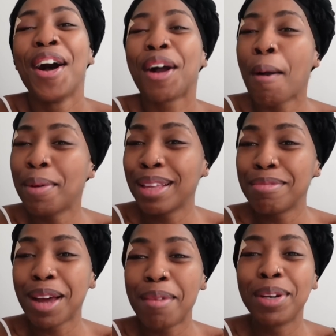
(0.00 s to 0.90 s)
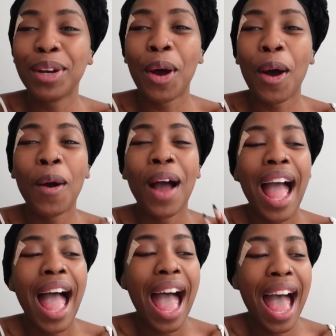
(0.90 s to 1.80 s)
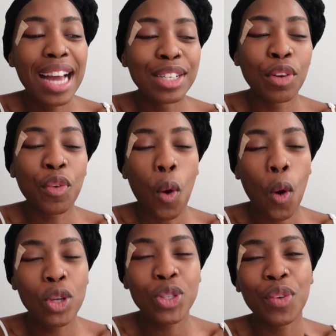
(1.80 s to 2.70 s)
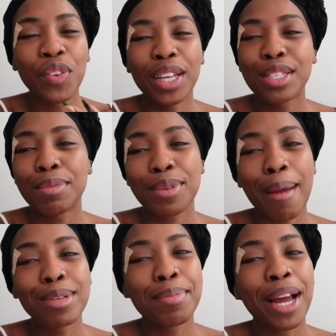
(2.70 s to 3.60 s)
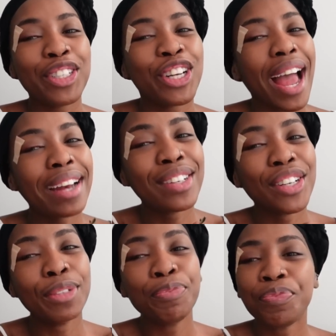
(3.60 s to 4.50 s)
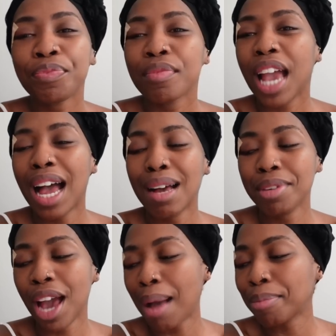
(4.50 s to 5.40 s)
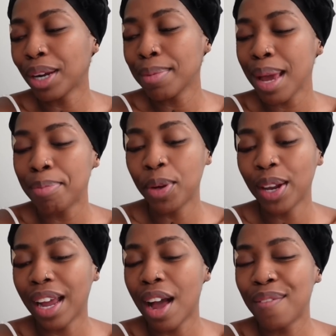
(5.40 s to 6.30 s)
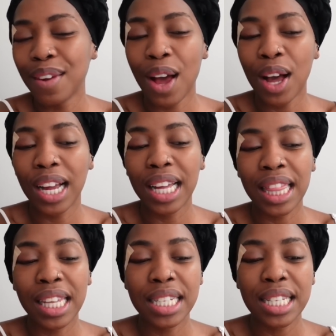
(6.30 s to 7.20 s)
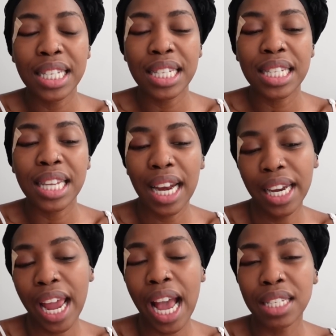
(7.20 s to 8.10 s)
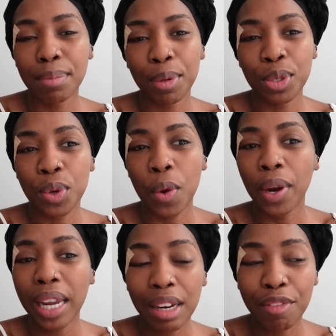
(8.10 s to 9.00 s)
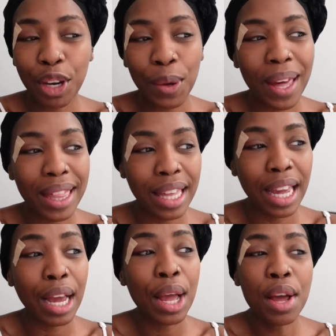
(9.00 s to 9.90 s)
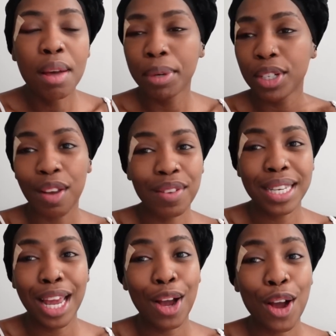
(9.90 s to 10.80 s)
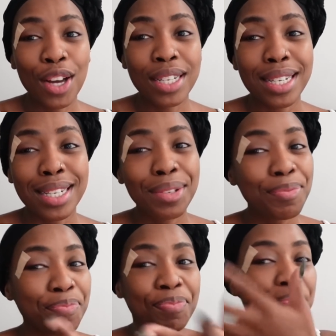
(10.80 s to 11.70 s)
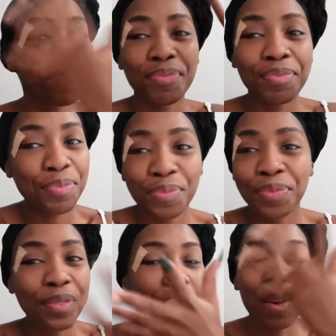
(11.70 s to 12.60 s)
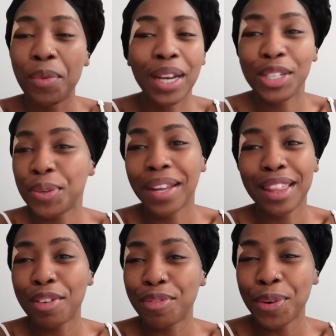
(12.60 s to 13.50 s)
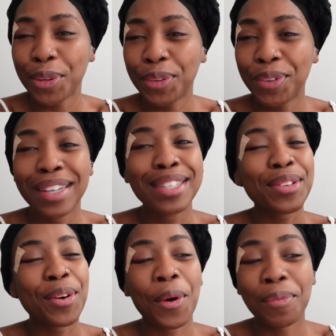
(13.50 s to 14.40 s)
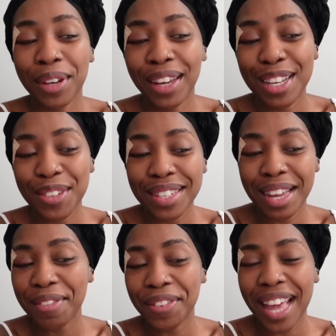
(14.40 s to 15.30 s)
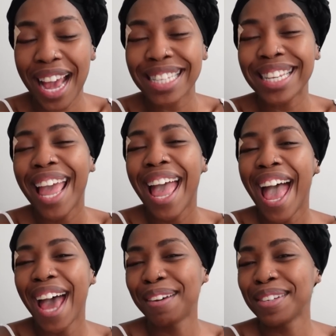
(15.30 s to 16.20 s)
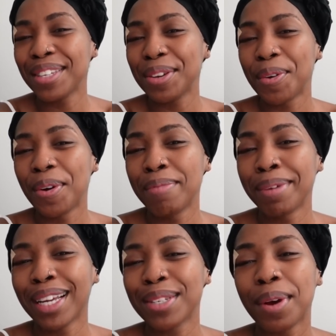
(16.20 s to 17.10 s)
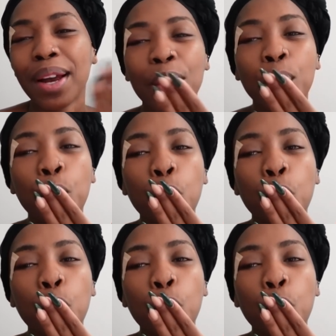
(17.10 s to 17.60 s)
Comment them down below, and of course don't forget to subscribe to my channel. Yeah, I'm gonna be uploading a vlog this Sunday as opposed to a regular video, I think, because obviously I can't really do anything for you. So hopefully you guys are excited for that, and I'll see you all in my next one.